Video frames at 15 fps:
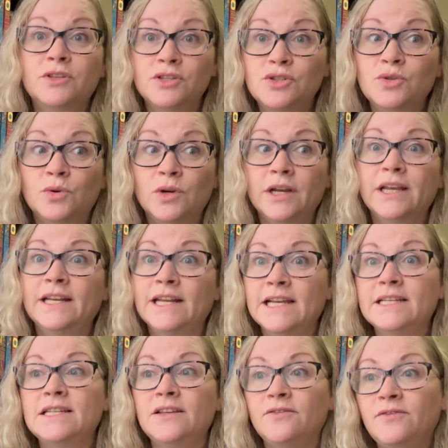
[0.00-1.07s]
the story in
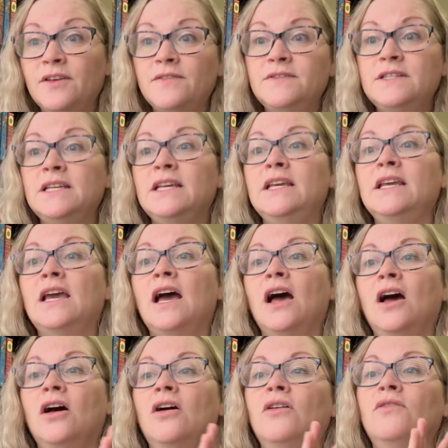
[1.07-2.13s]
1950
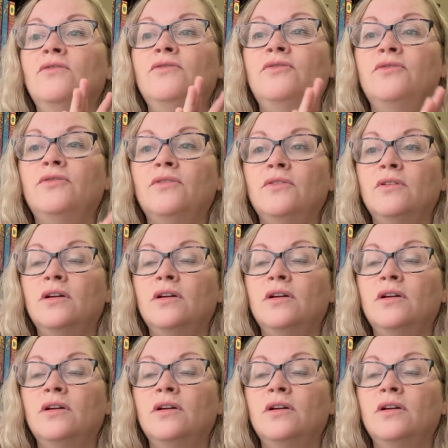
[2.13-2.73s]
of,